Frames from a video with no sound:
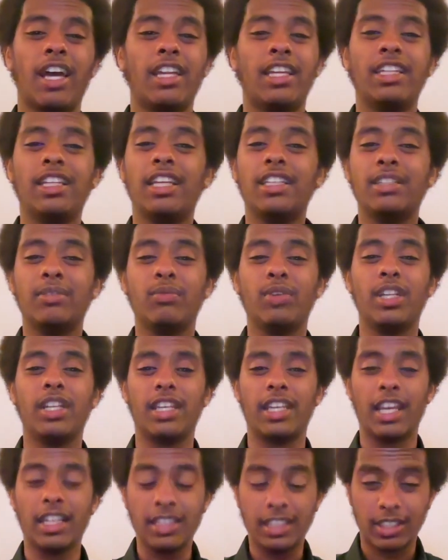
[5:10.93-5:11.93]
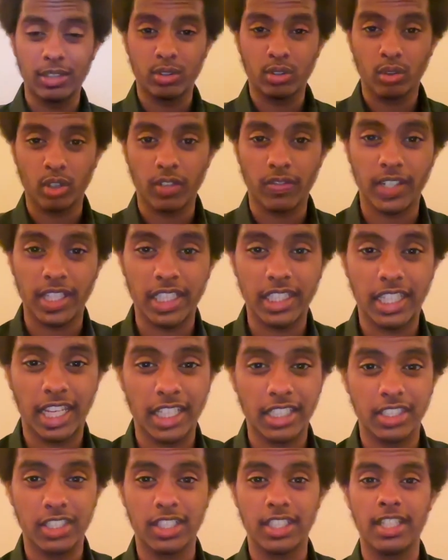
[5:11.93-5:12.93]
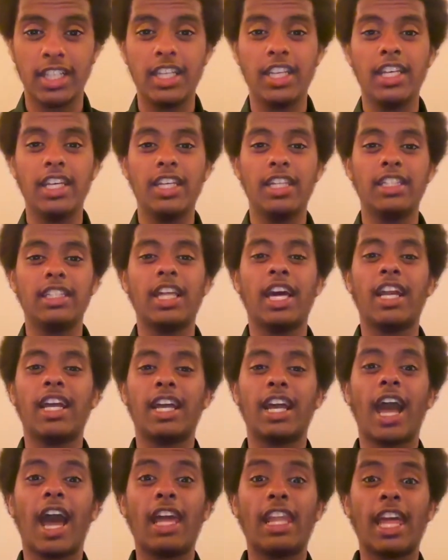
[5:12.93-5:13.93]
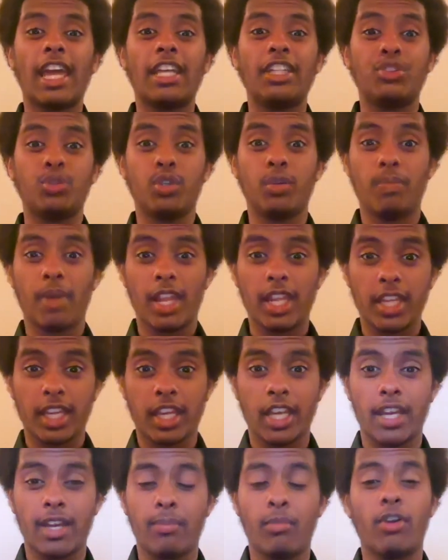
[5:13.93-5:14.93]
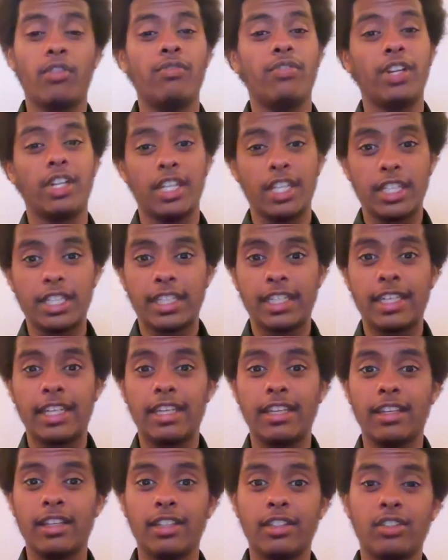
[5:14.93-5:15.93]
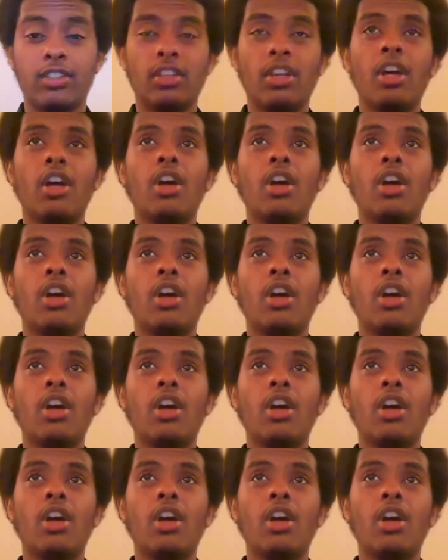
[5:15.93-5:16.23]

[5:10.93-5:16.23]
He doesn't really get the sort of attention that a guy like Jude Bellingham or Vinicius,